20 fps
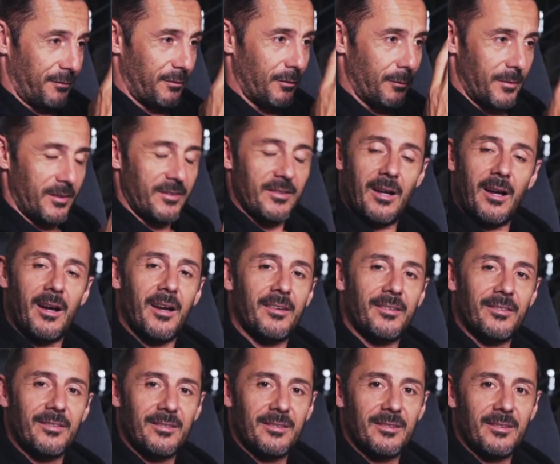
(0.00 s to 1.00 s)
from his
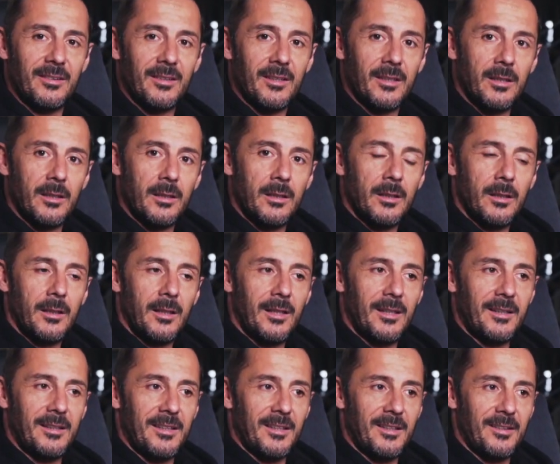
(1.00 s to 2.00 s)
eyes.
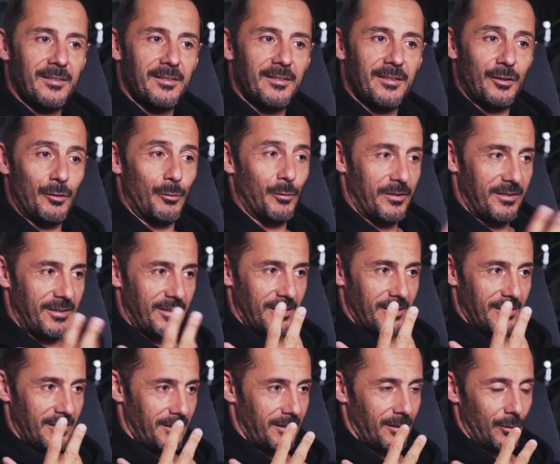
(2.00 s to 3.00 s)
And there's, you will
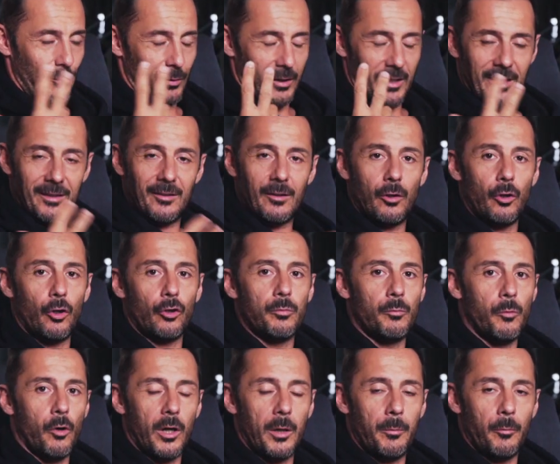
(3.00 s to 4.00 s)
see, you will get a lot
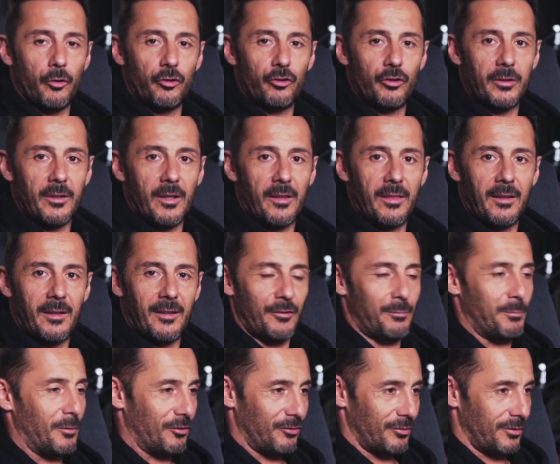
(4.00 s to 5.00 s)
more emotion, I think,
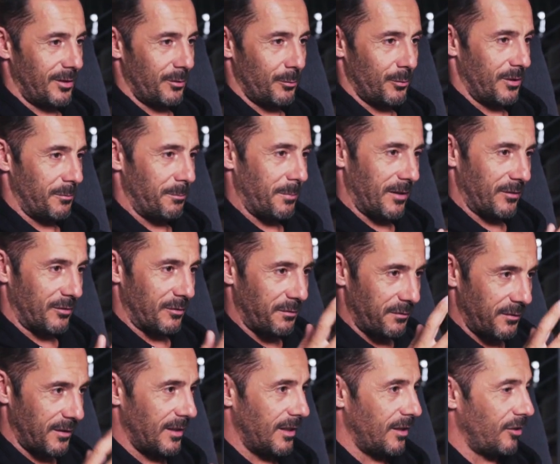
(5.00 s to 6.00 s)
especially when you pass the
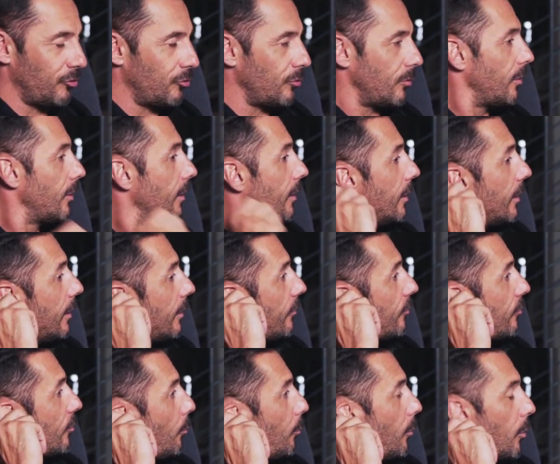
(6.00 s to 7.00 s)
finish, or
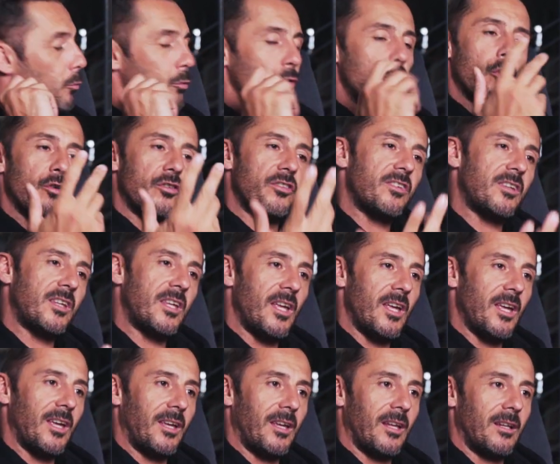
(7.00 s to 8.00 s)
someone will go
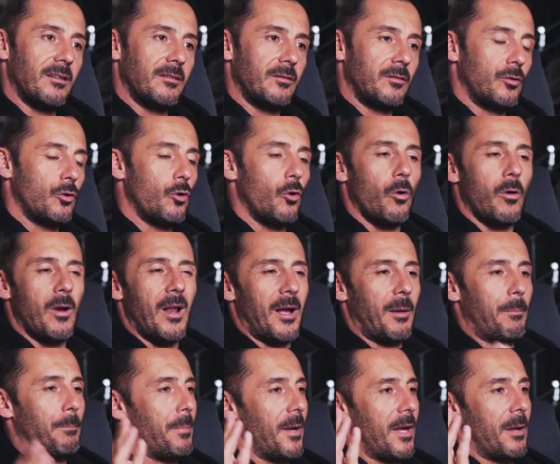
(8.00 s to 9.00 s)
skiing and go
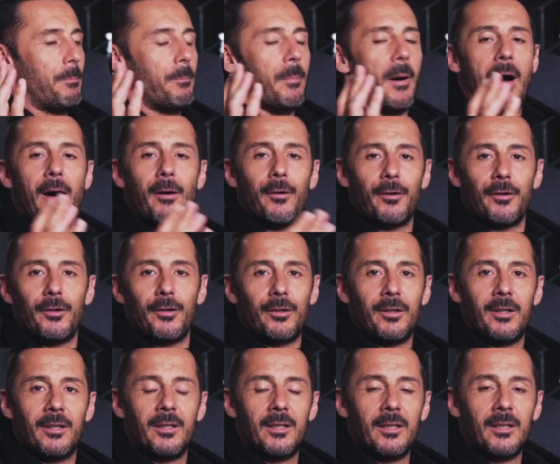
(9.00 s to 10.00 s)
like big
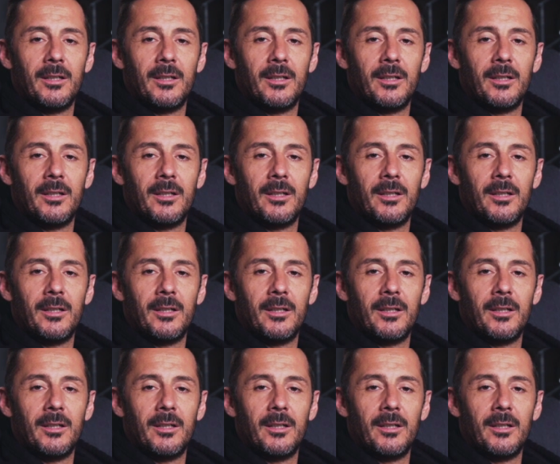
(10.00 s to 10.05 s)
powder.